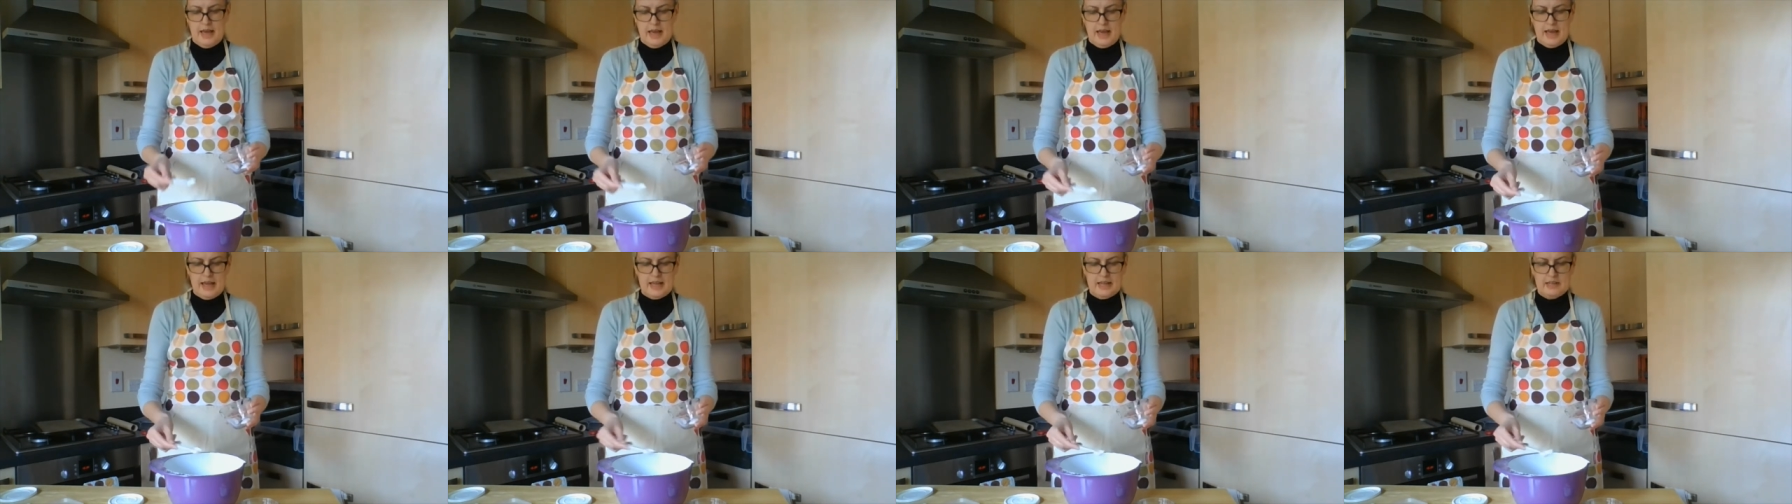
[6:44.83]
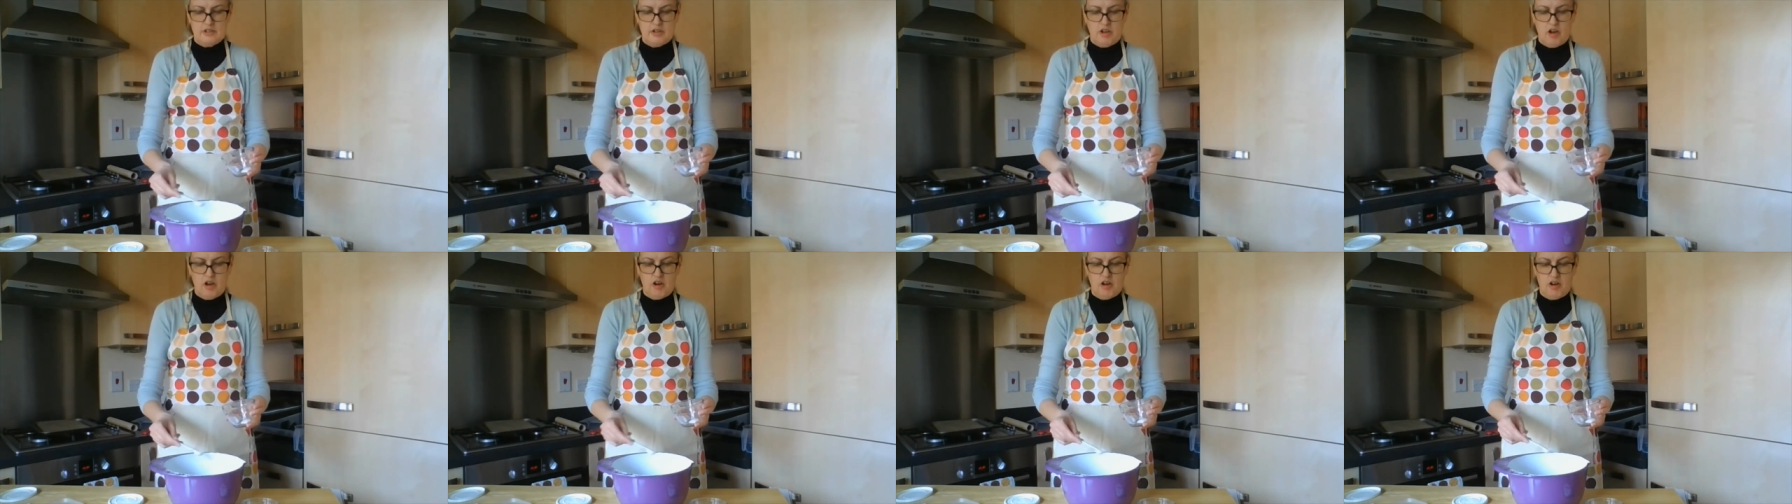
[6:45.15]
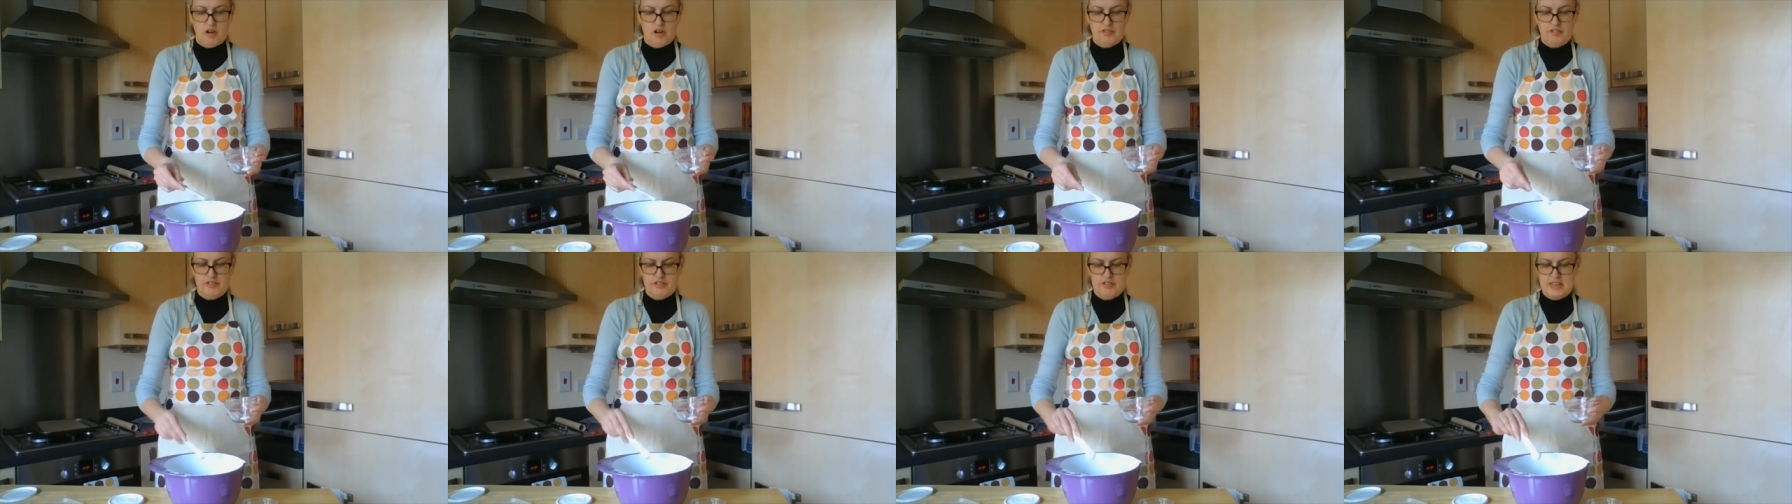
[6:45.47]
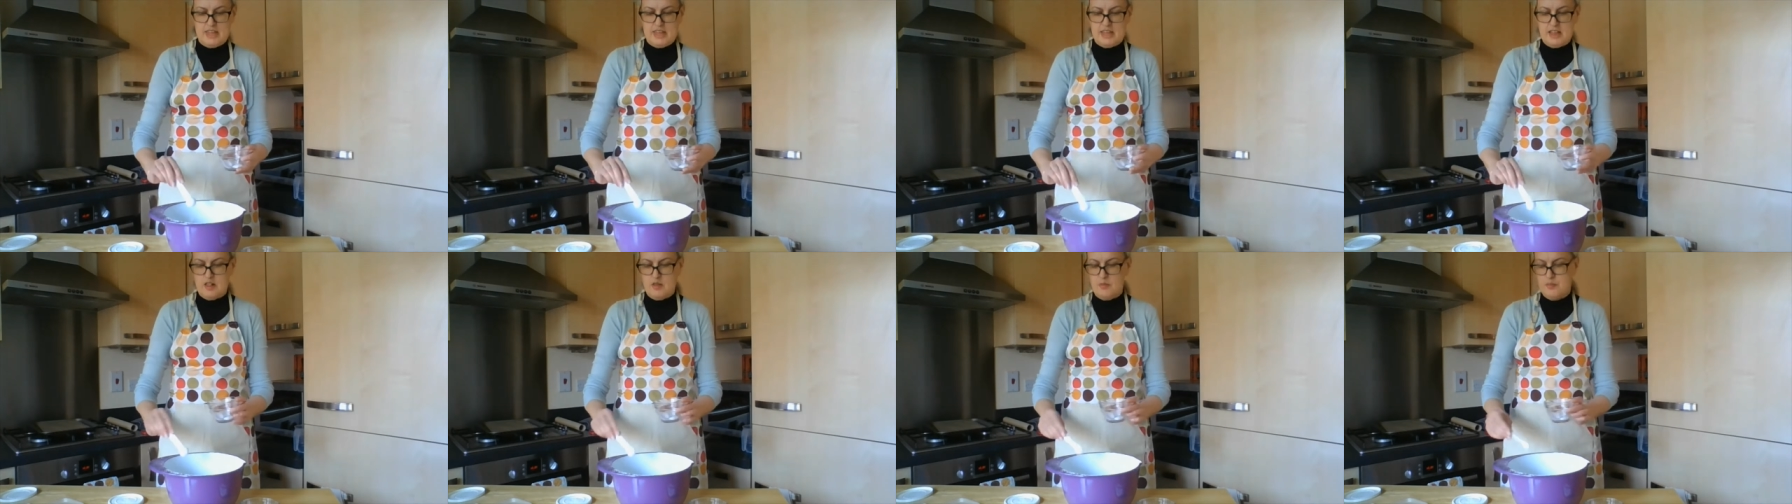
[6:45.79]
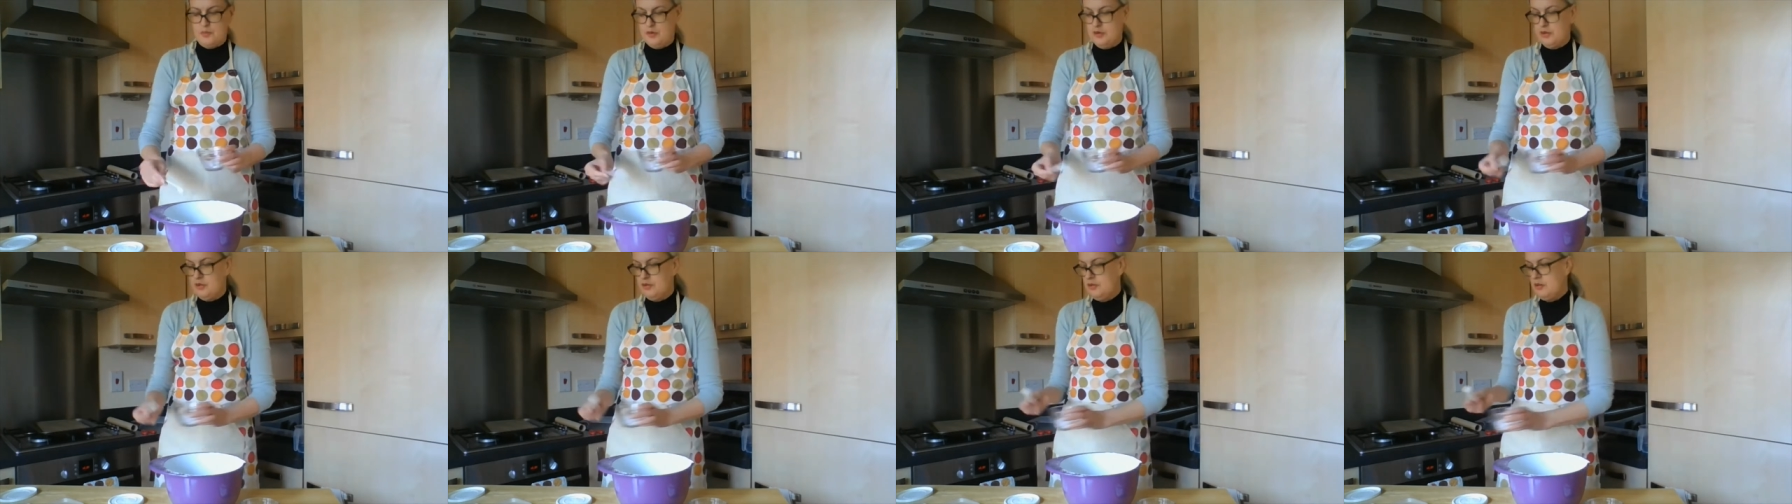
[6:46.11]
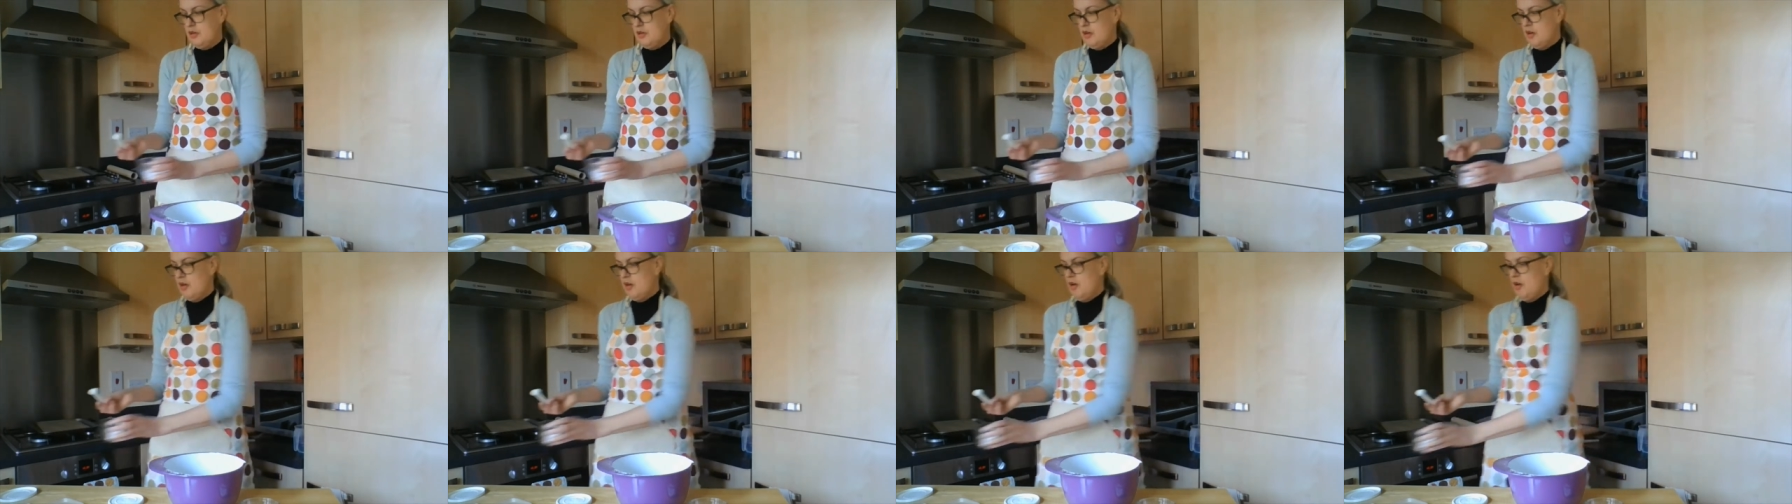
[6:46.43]
and half a teaspoon
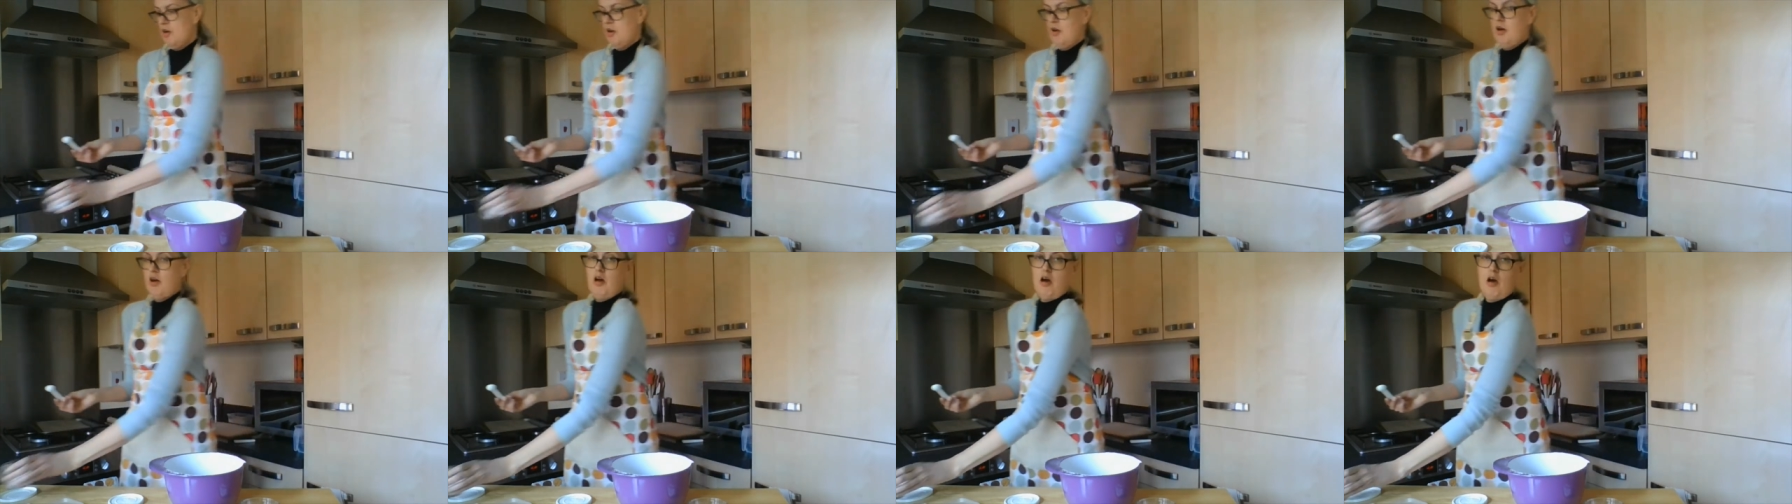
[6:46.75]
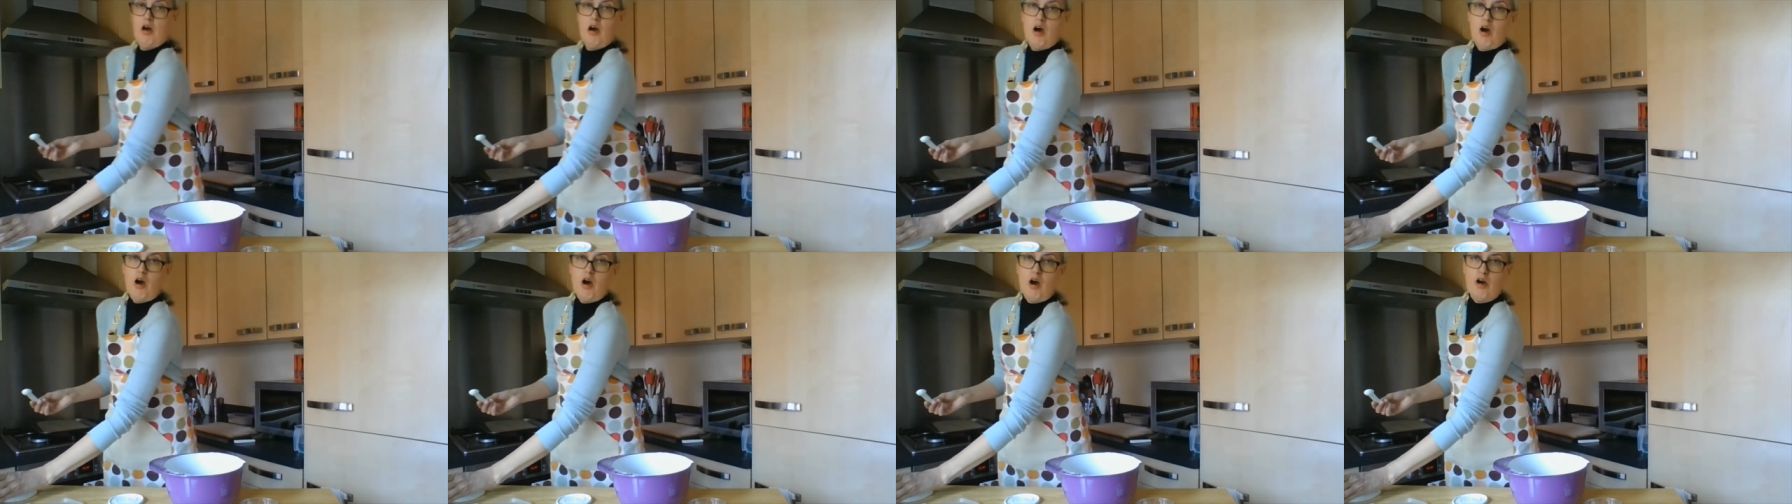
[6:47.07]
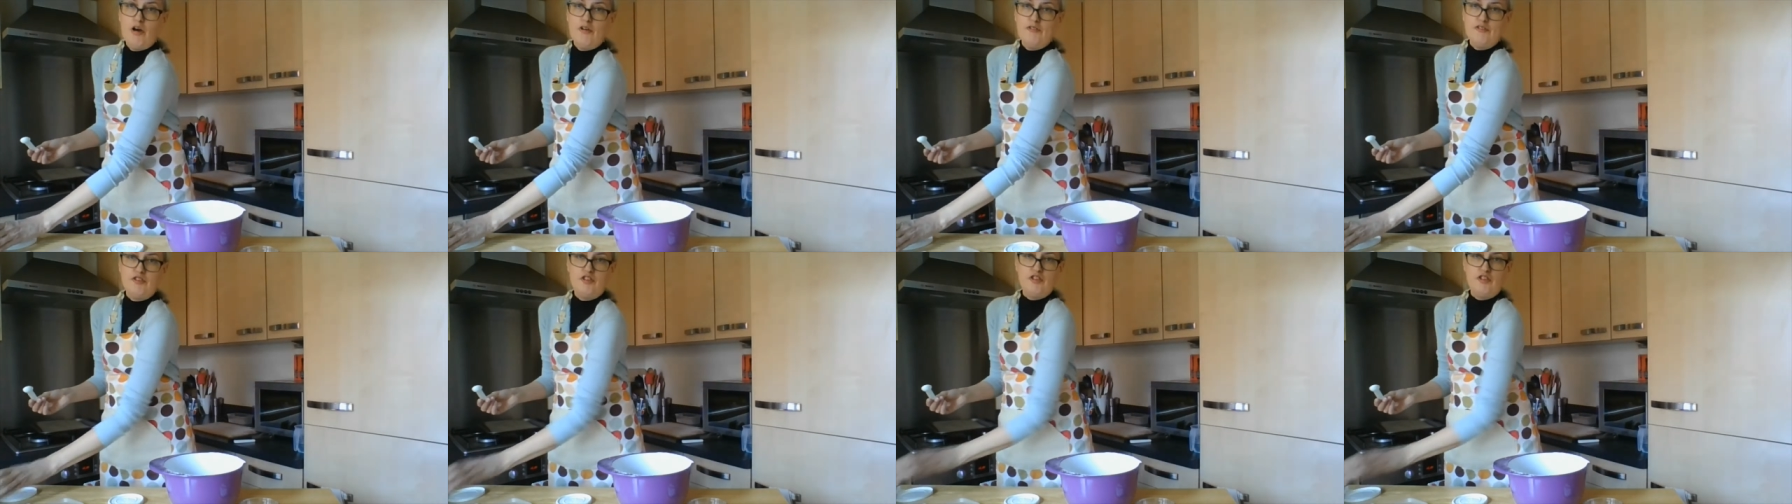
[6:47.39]
of